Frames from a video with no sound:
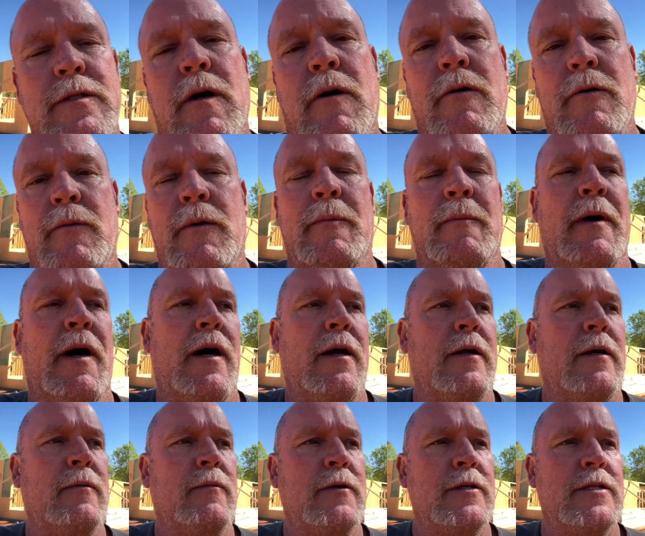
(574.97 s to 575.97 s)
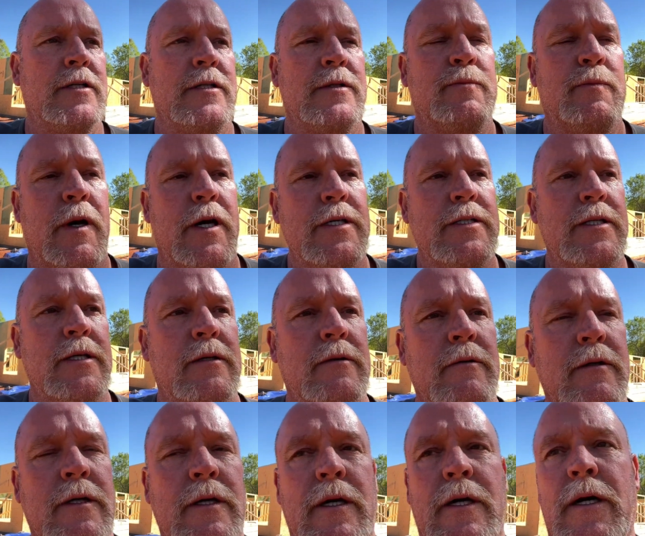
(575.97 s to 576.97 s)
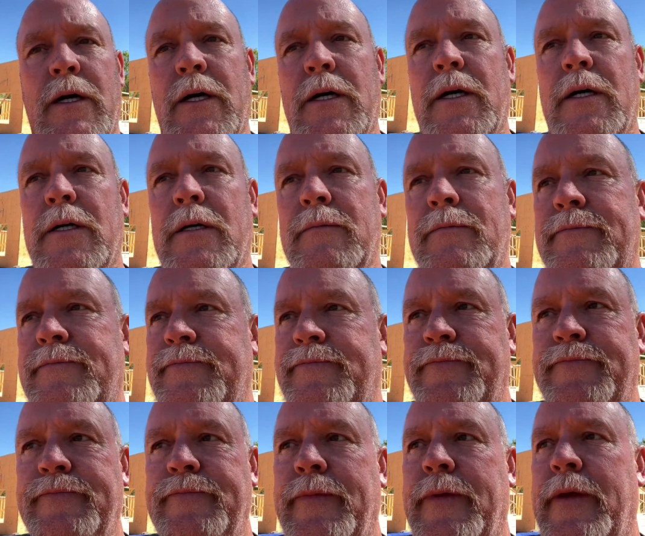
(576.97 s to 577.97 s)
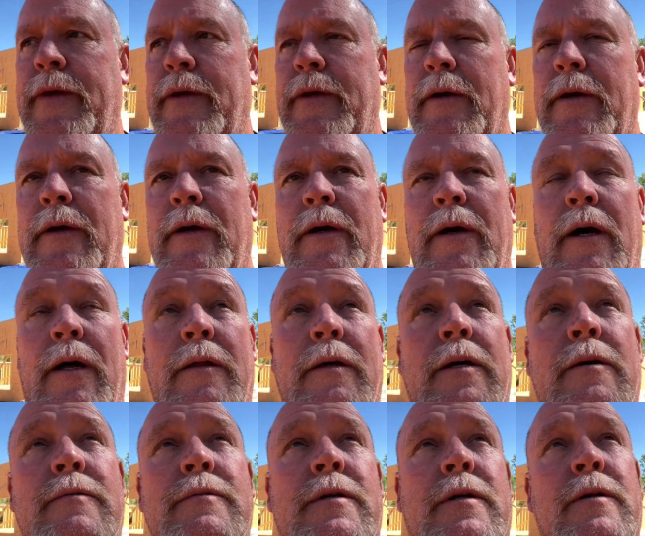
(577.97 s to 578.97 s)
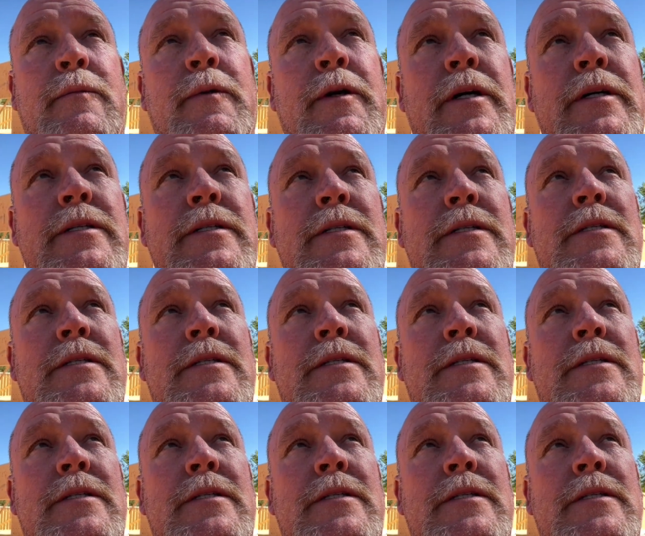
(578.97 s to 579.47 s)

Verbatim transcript: called a ramada which is basically uh, I think it was going to be a